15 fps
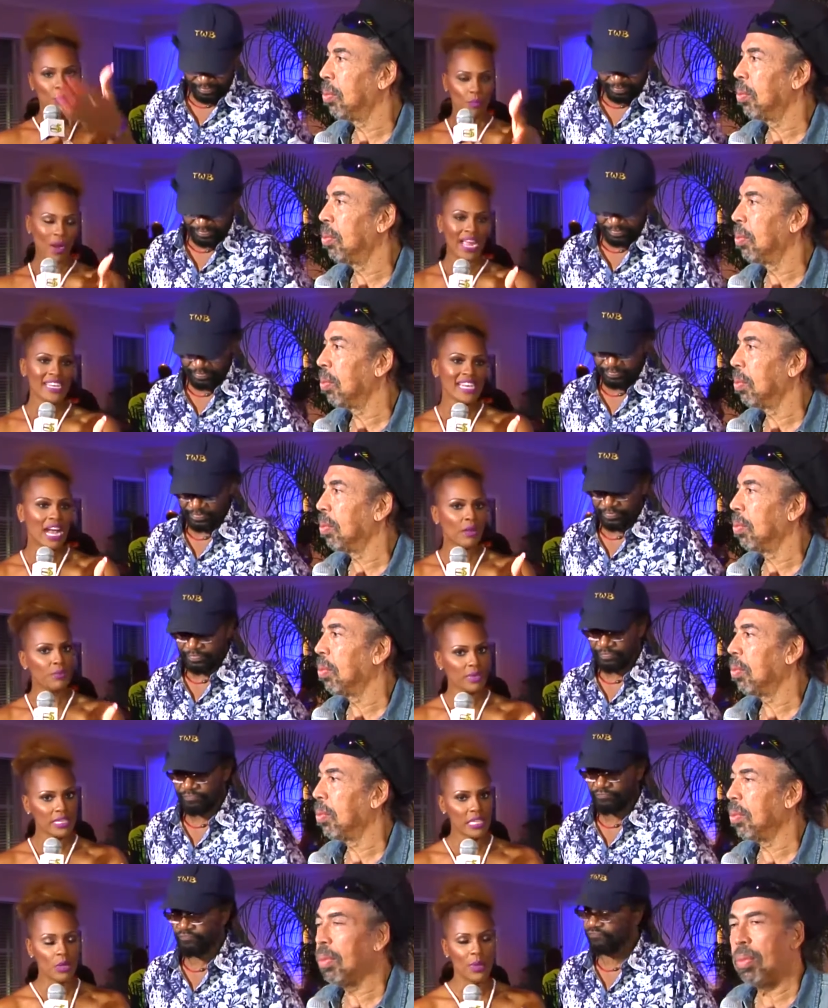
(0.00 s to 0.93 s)
Speaker 1: Right now,
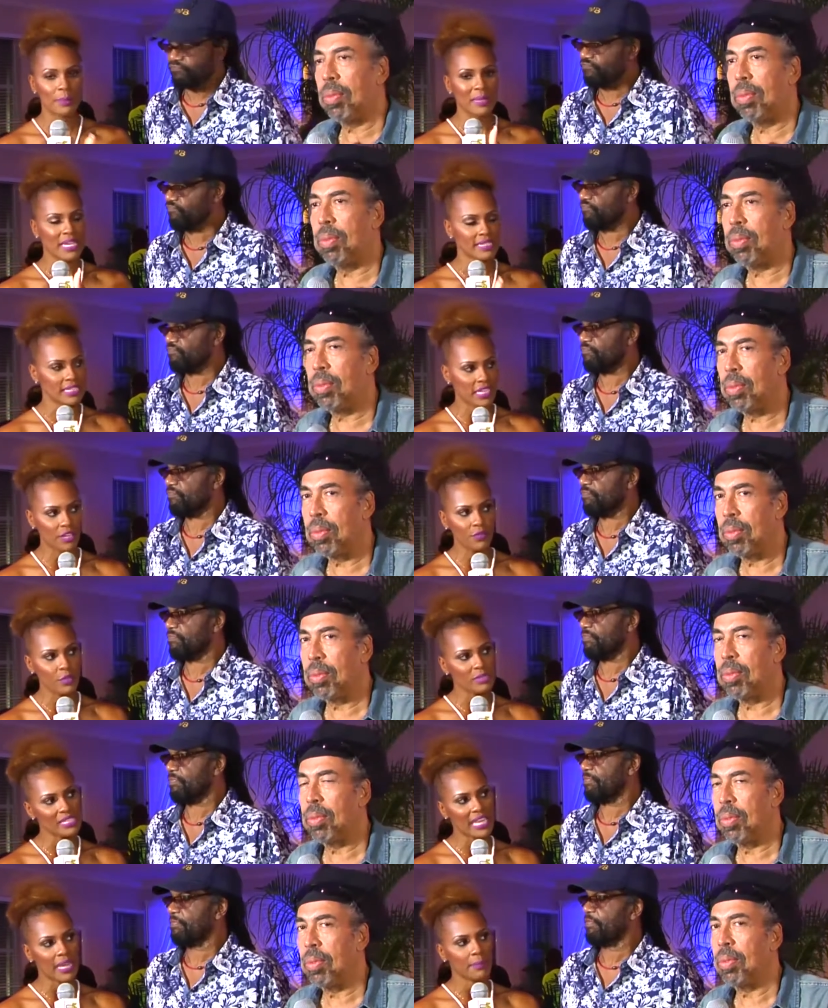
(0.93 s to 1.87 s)
really quick, because the
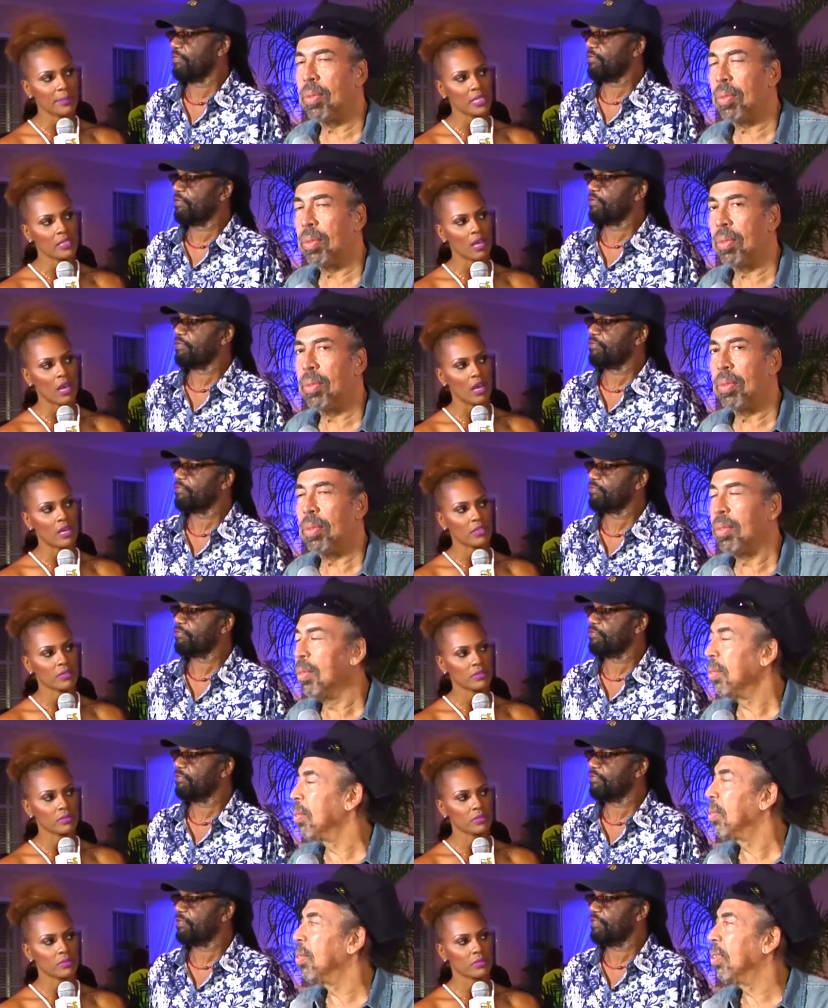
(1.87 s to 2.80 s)
interviews can't be long,
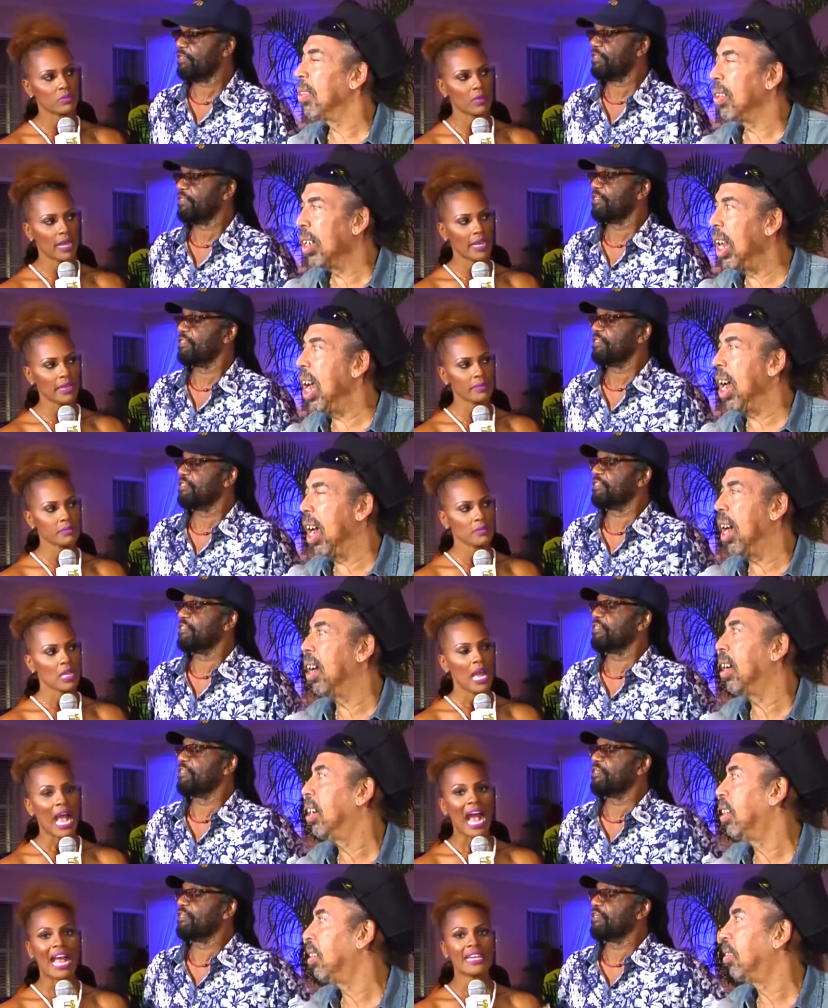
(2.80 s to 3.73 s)
right? Yeah.
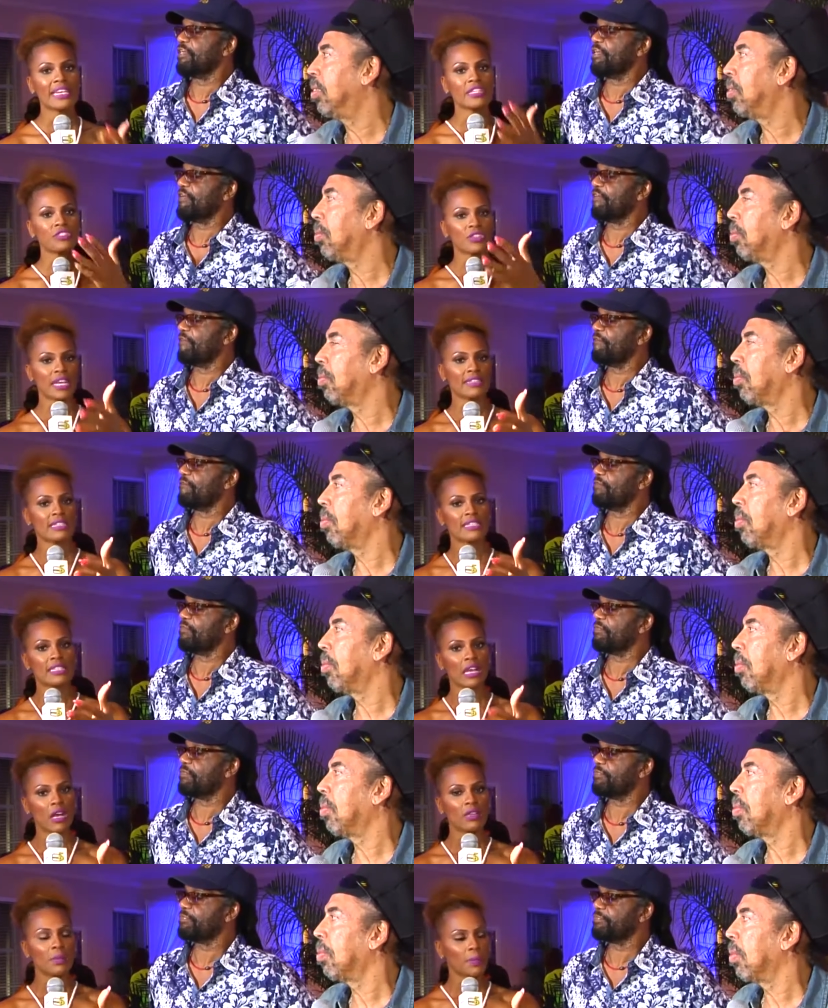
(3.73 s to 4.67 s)
I need you guys to
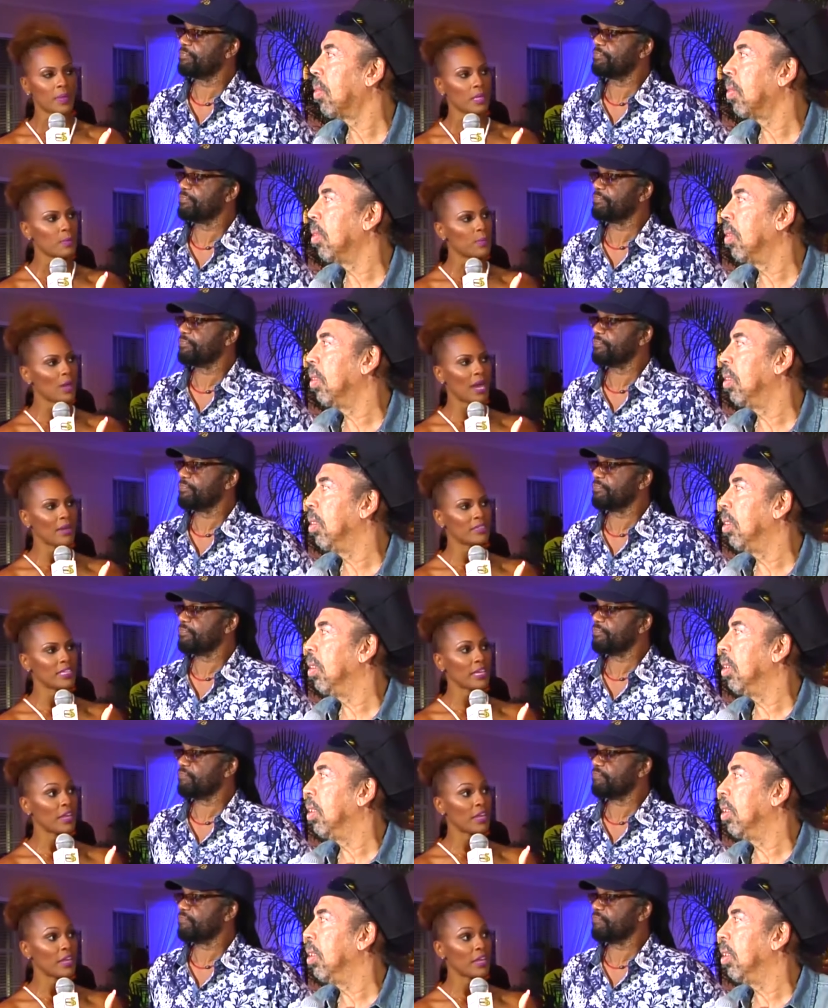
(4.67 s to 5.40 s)
tell the people out